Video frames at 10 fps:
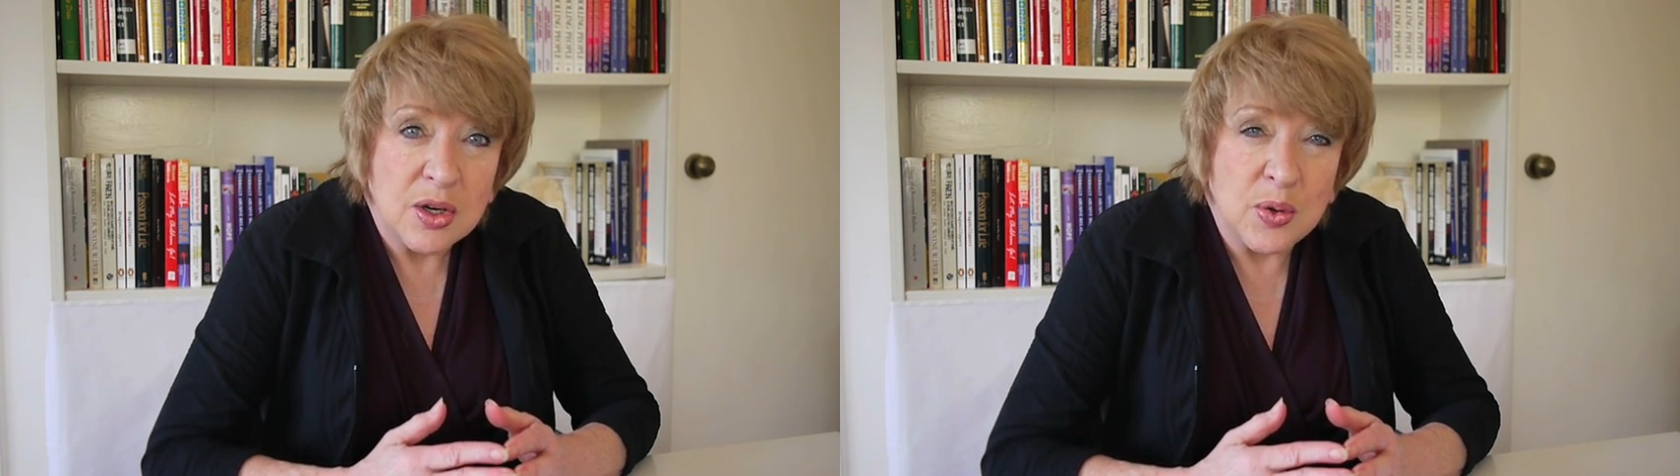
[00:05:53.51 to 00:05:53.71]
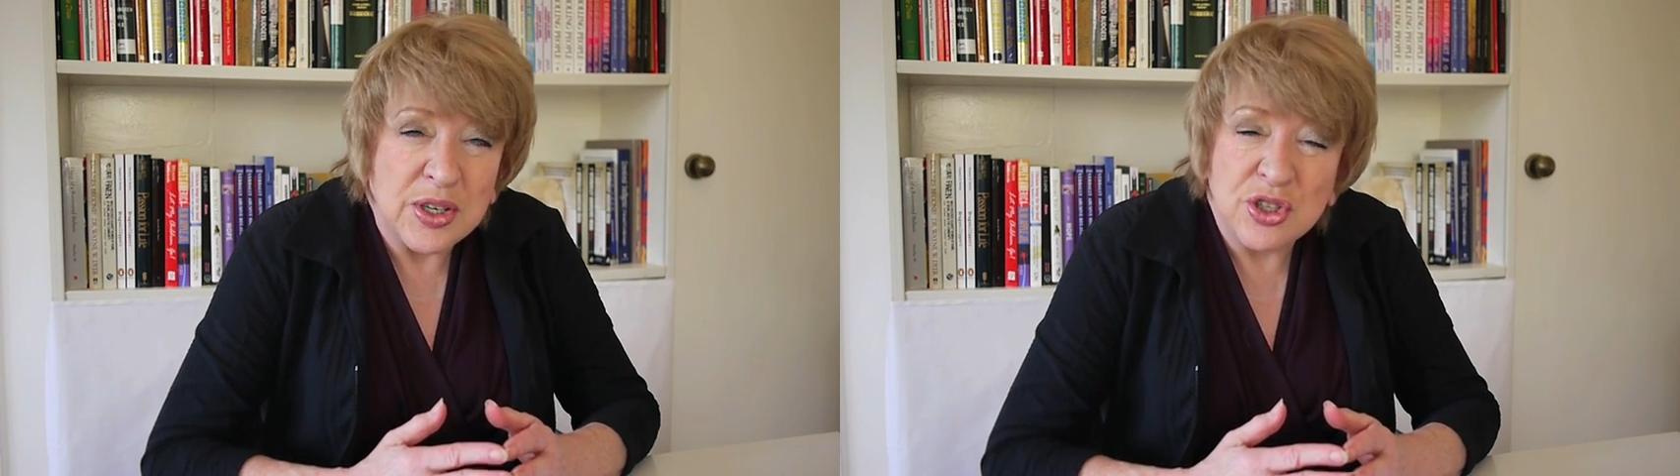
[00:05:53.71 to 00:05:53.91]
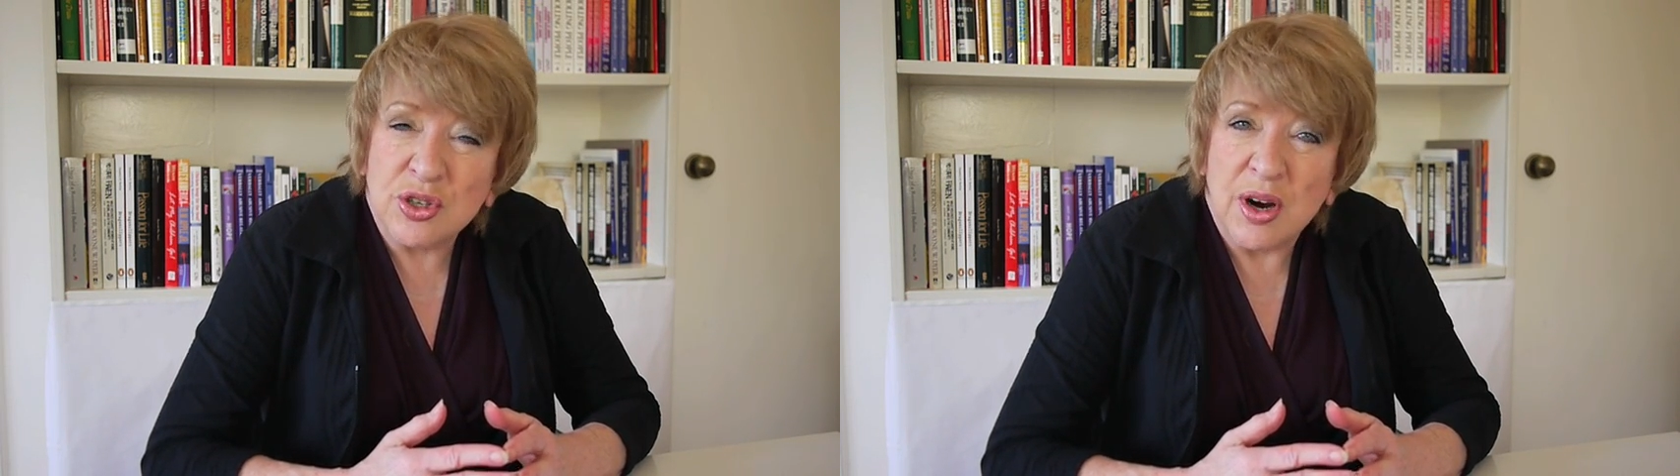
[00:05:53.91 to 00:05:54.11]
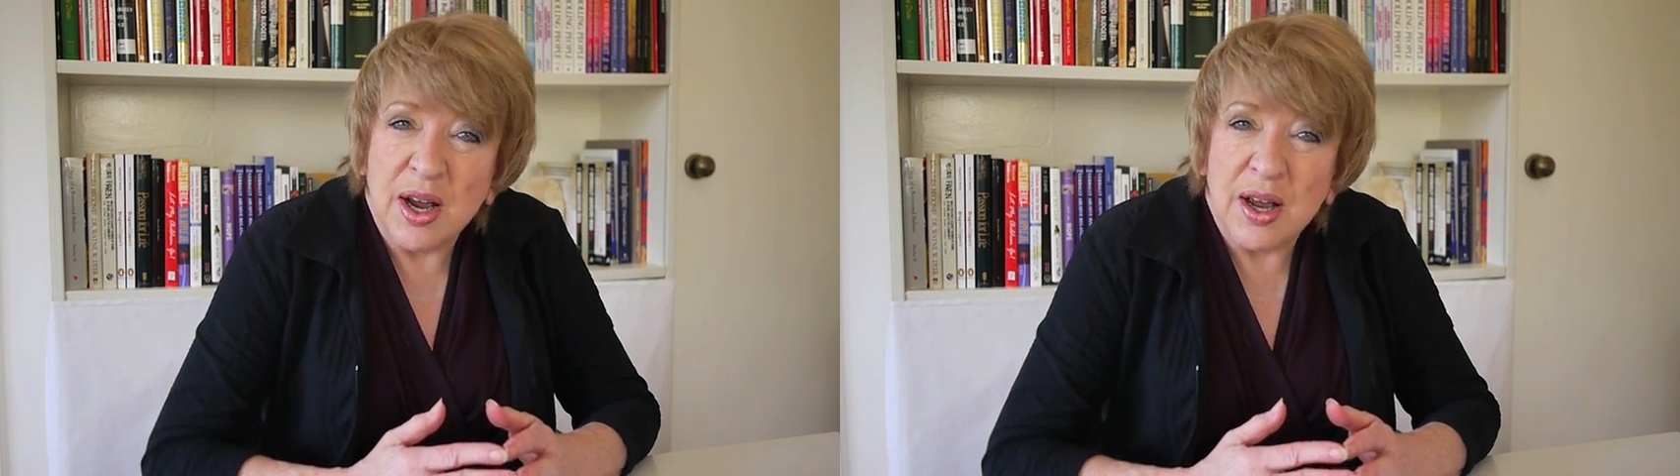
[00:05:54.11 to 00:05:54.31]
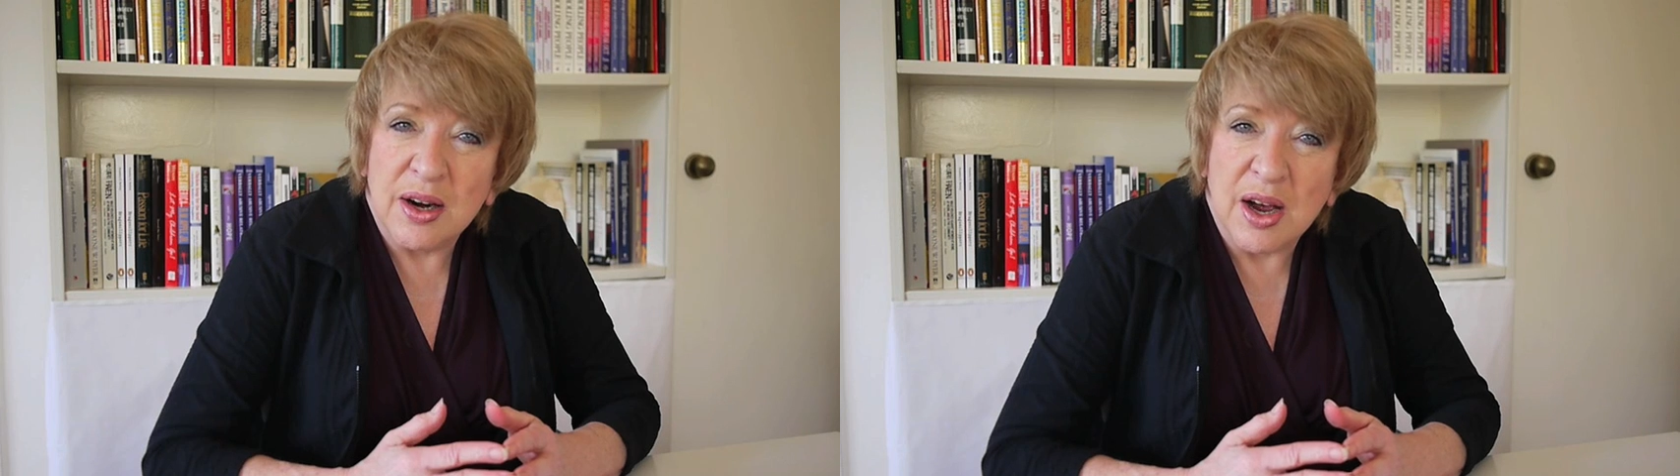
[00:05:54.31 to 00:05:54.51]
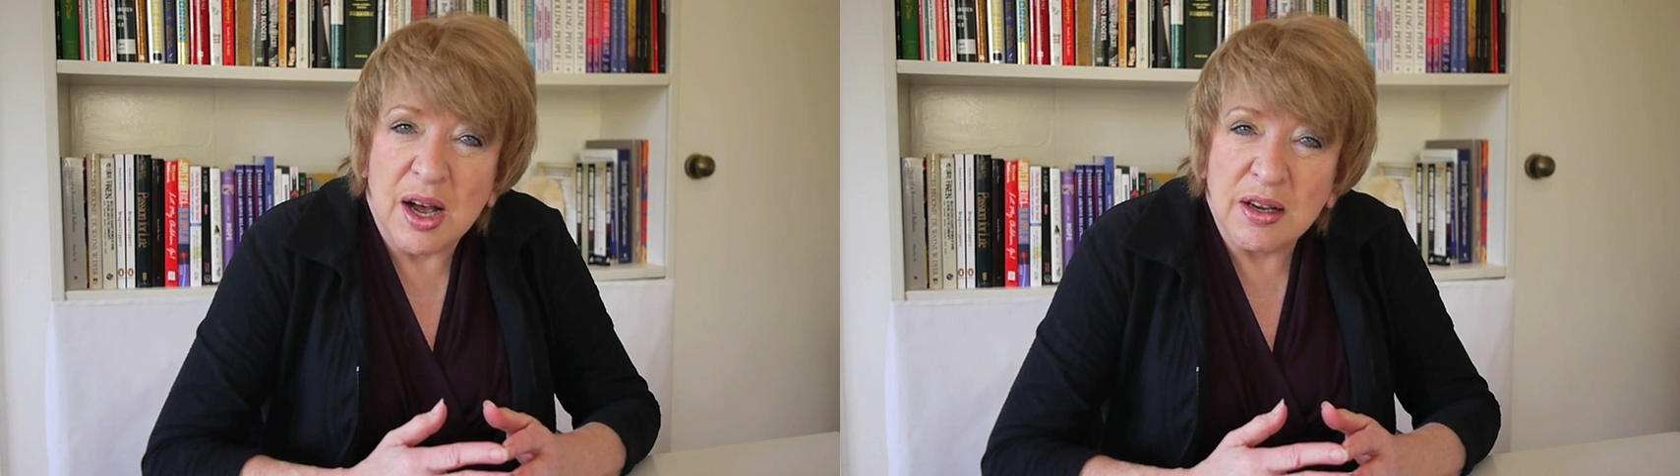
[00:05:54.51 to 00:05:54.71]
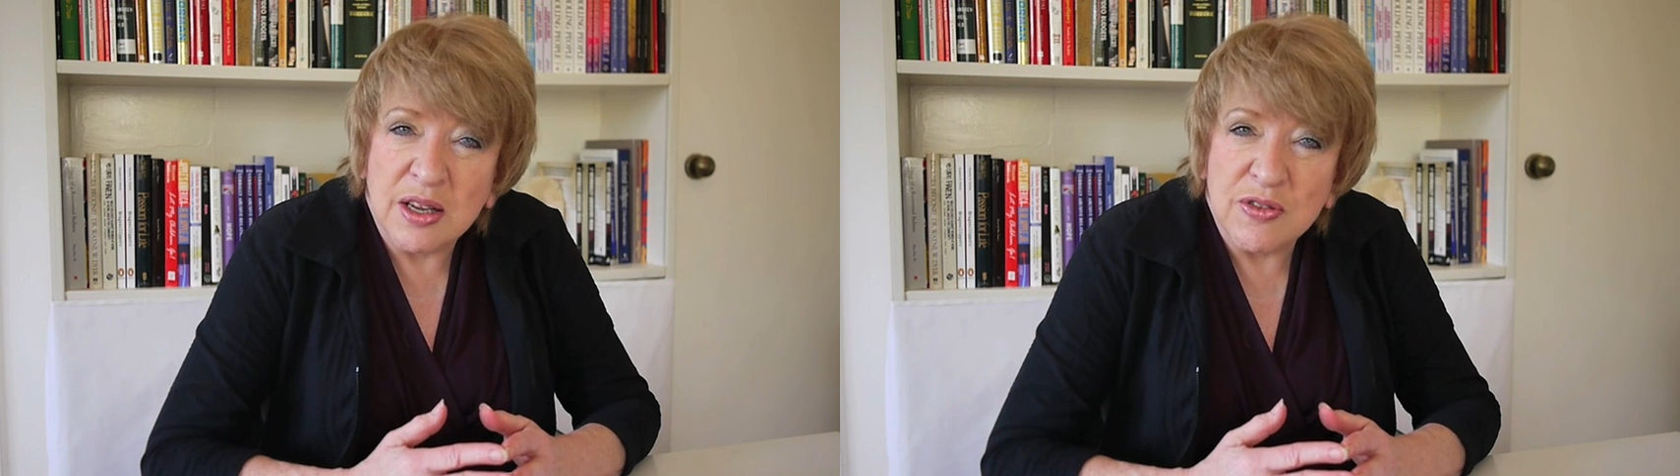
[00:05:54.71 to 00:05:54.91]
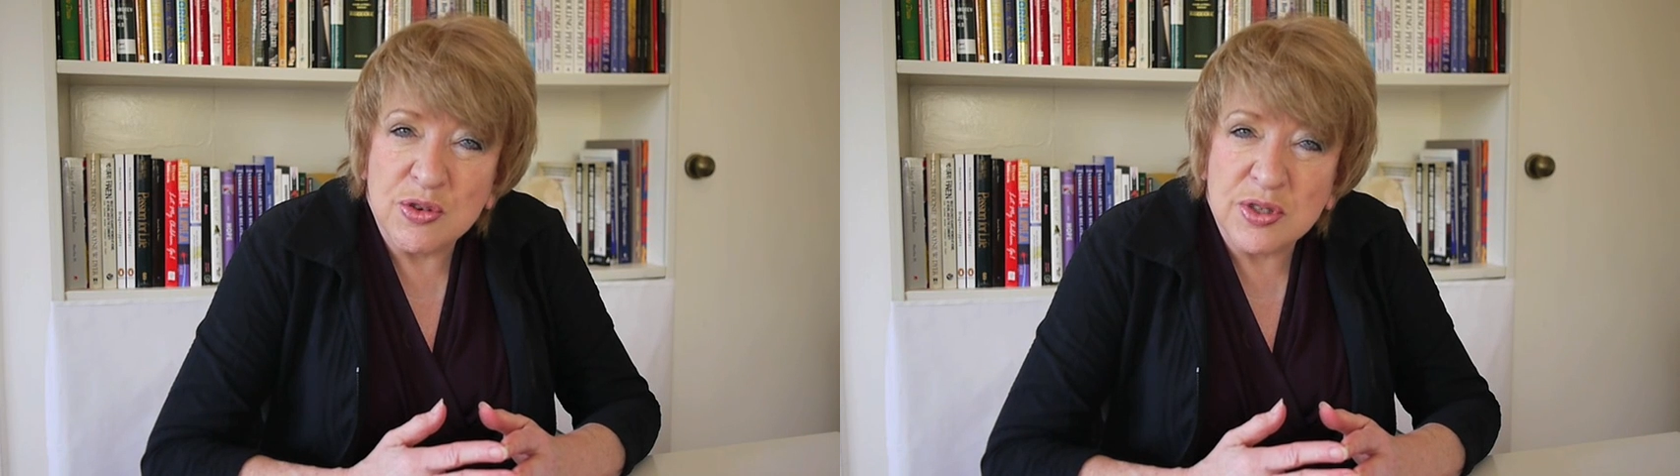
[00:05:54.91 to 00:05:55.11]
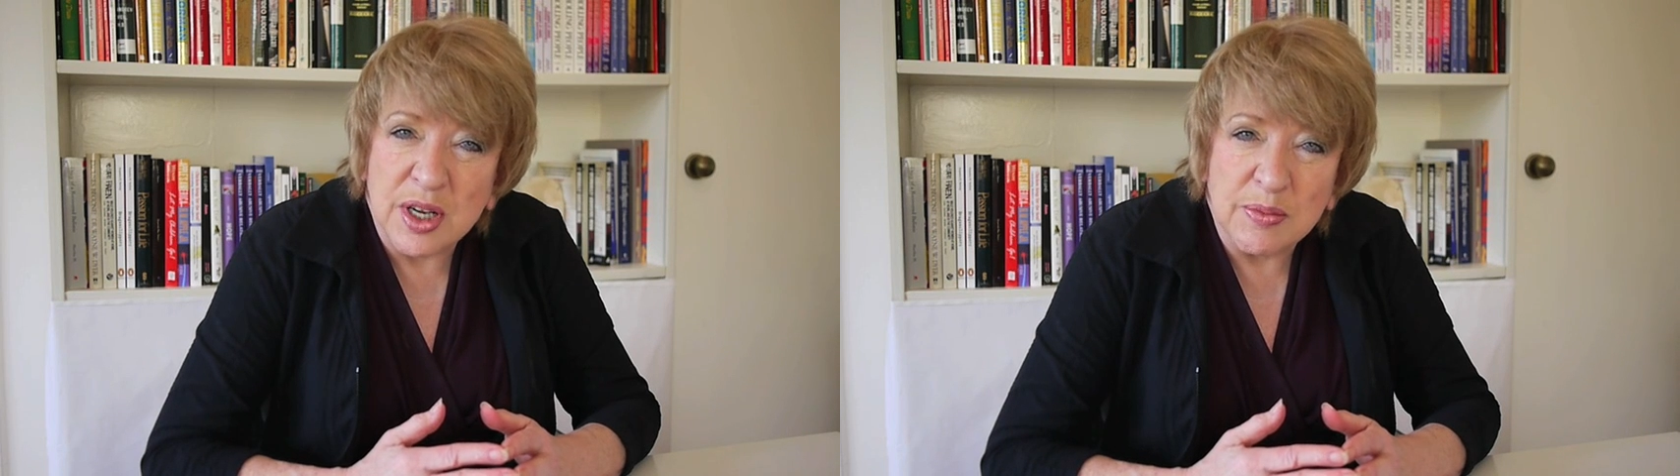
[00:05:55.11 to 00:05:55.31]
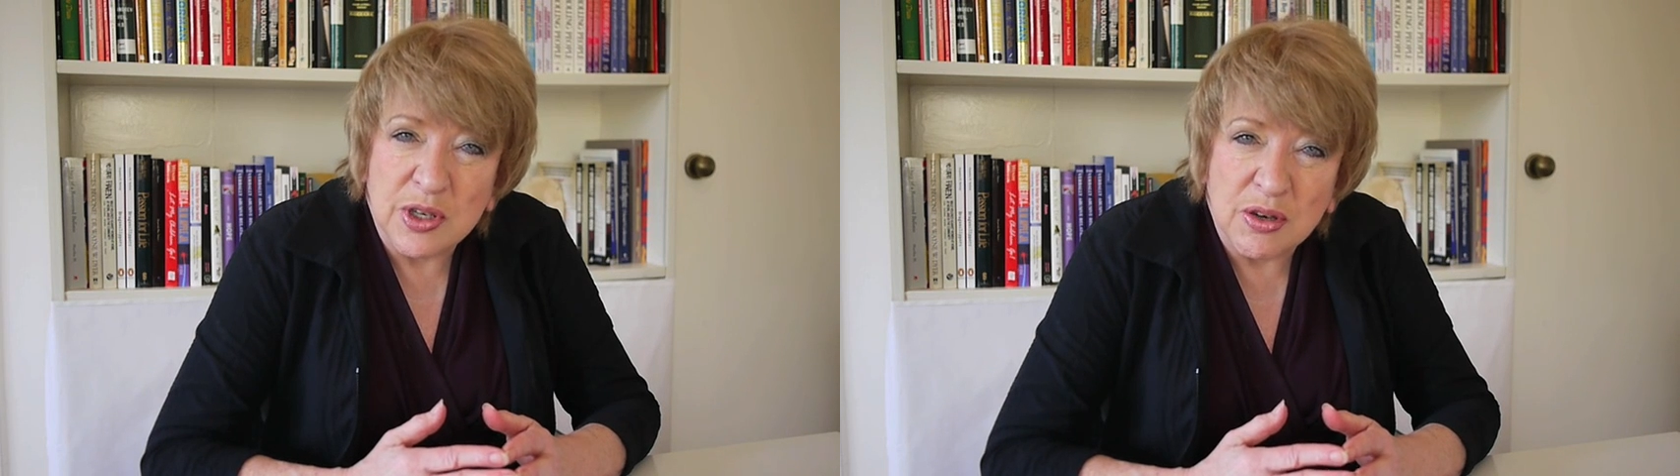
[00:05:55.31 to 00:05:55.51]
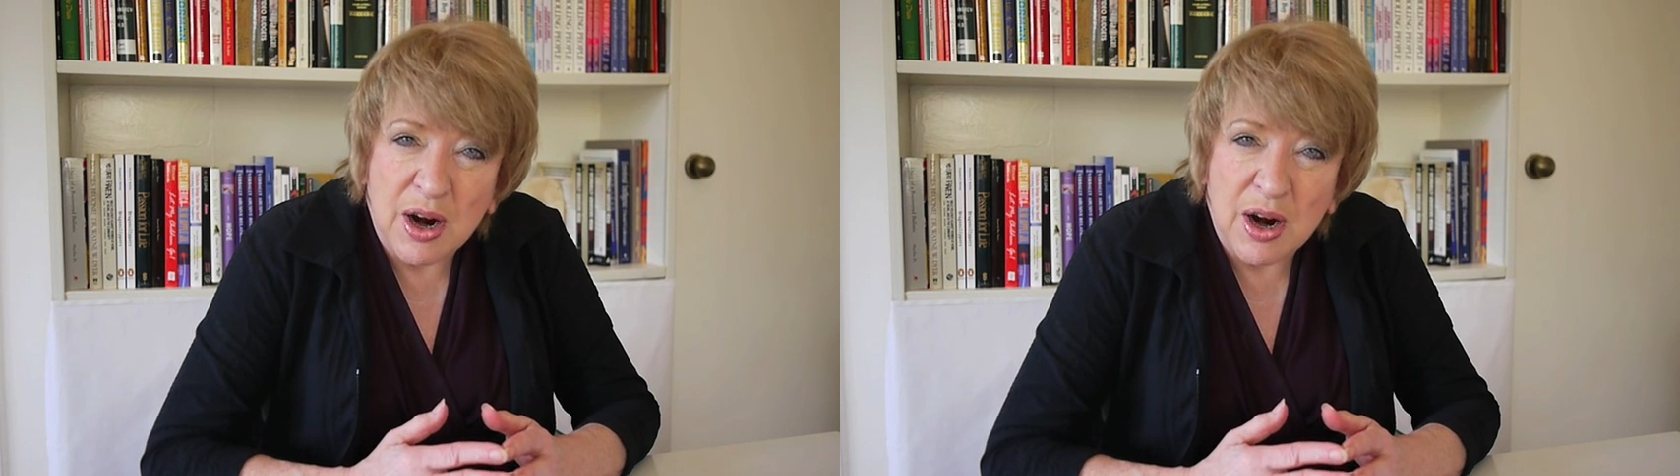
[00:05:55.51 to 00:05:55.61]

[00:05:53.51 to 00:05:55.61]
"Quit your crying, I'll give you something to